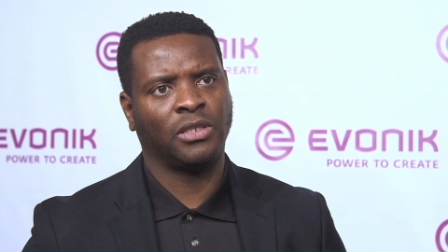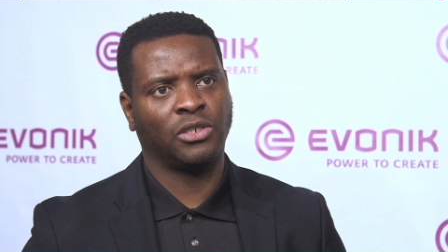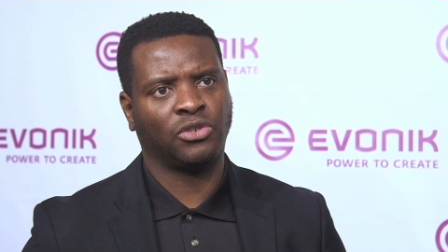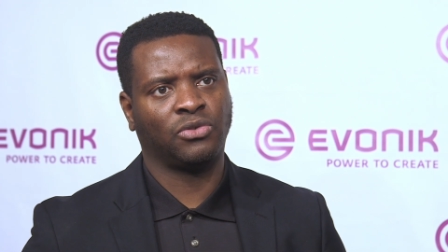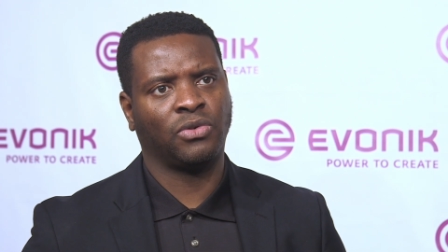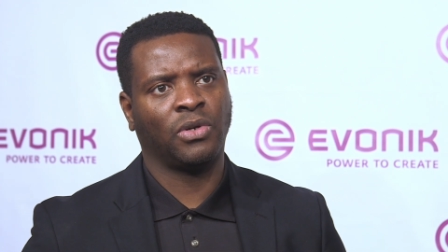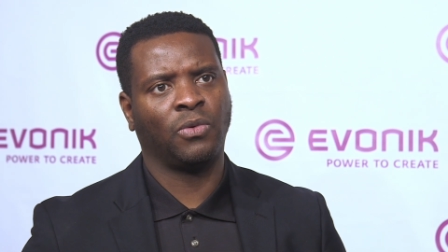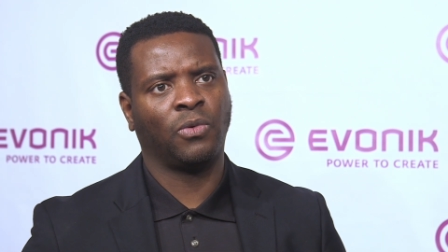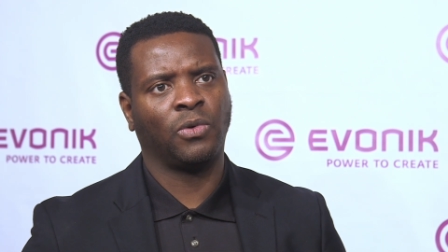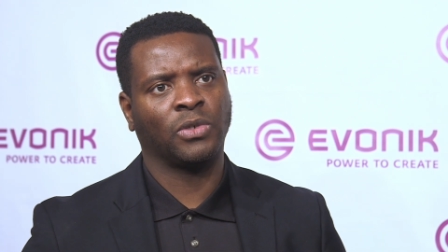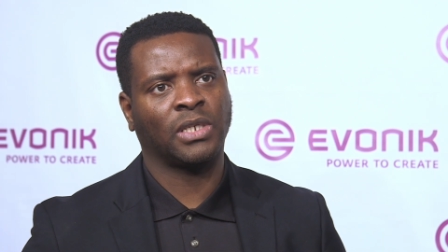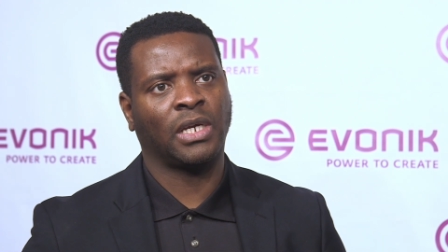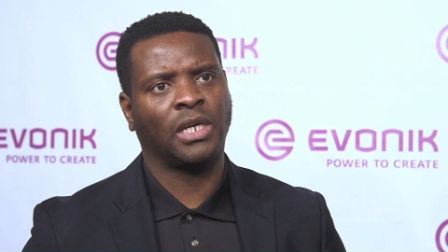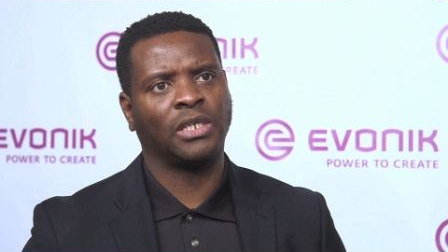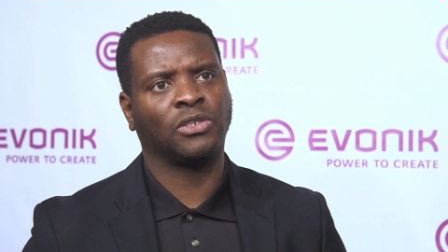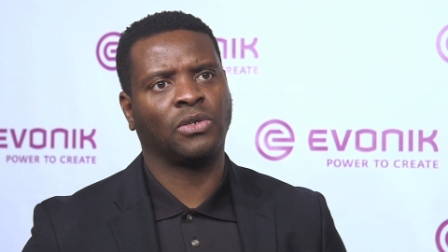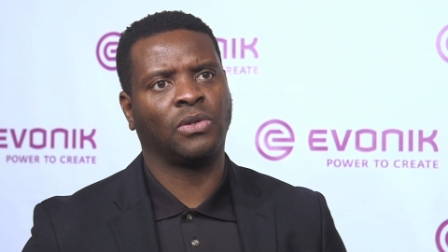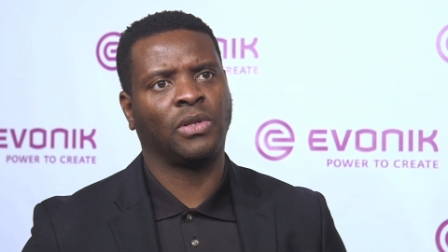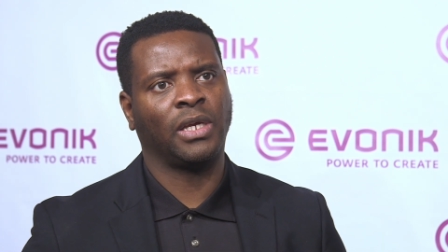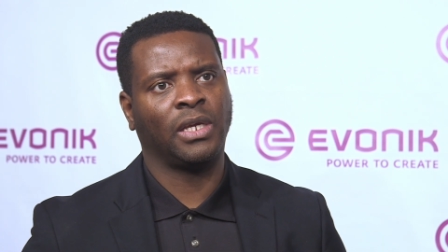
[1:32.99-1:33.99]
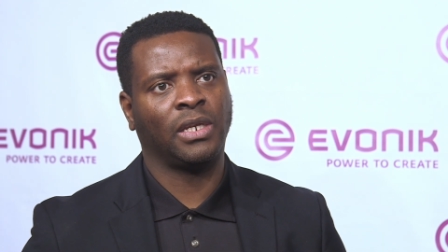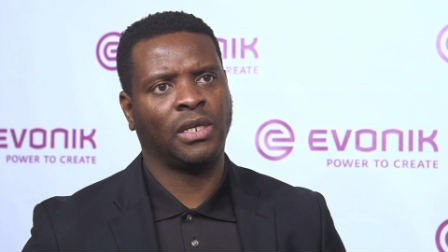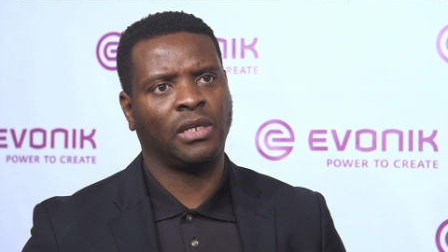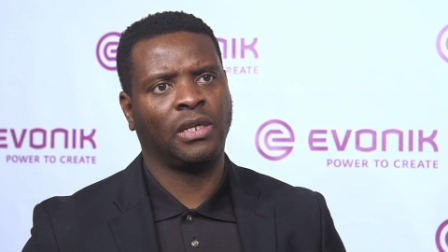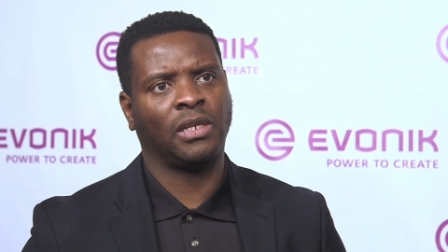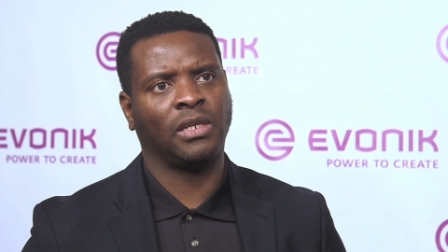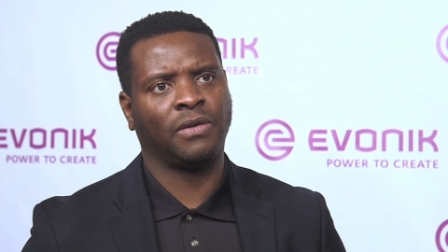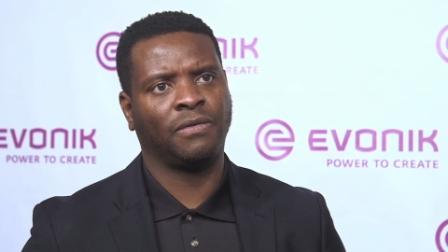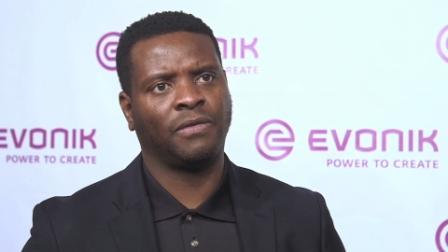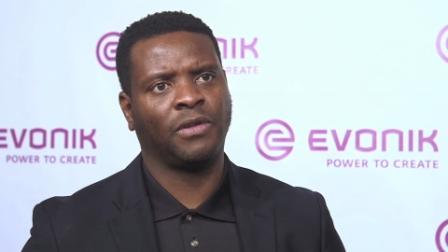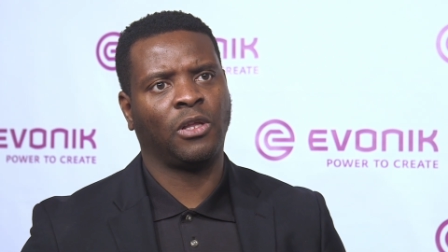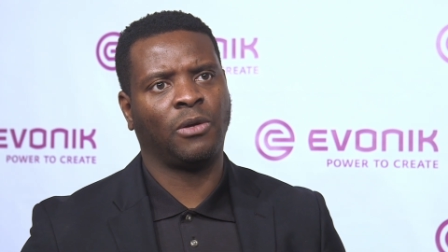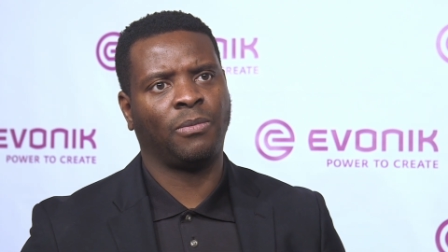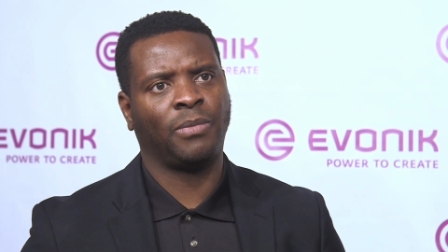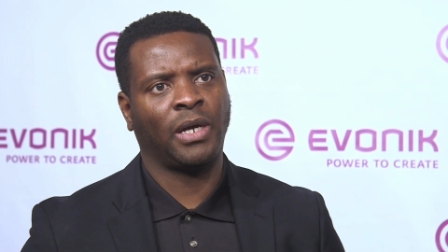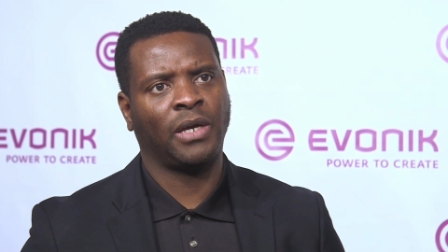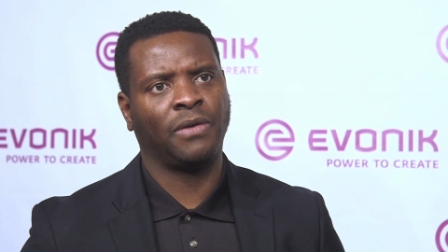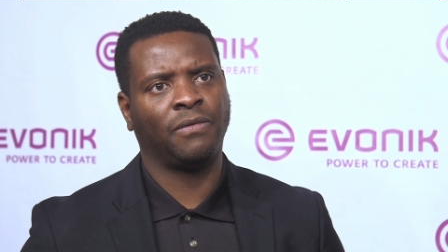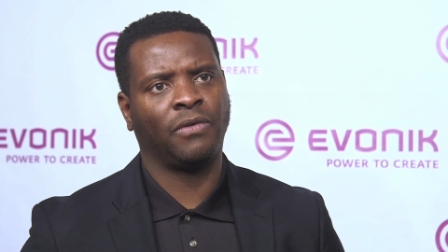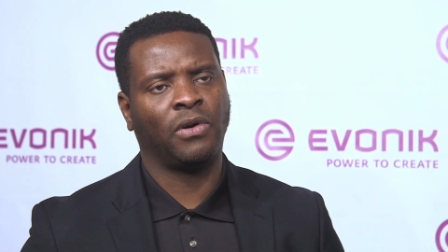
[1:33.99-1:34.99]
The strain was isolated and developed
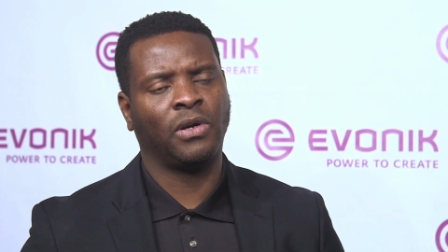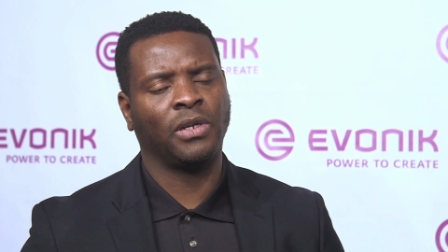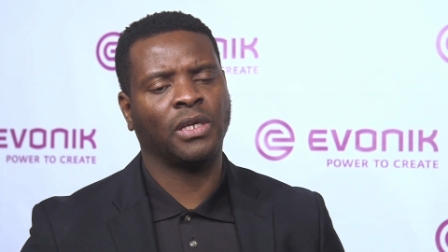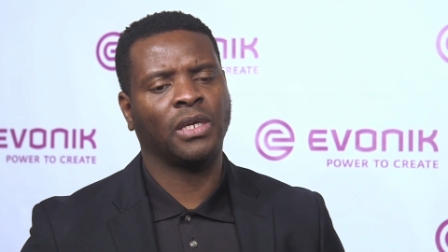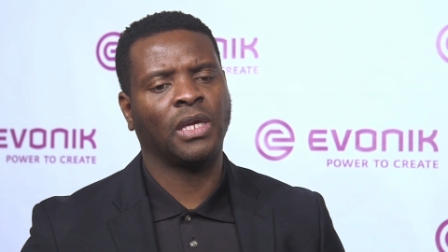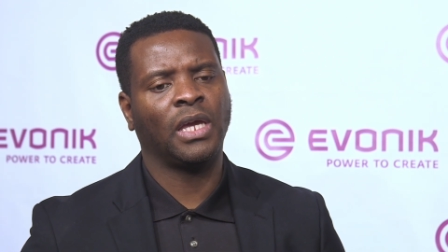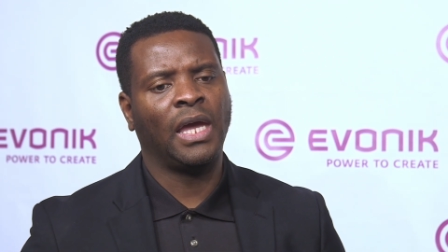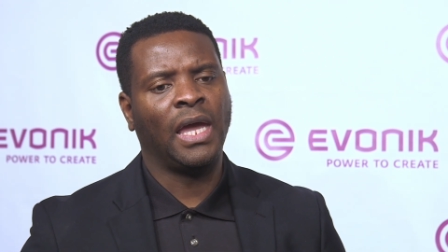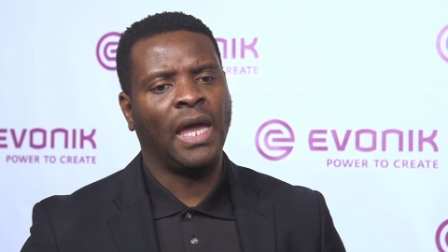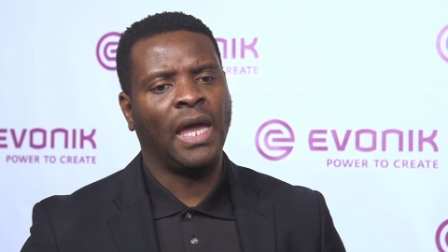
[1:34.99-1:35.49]
by Evonik.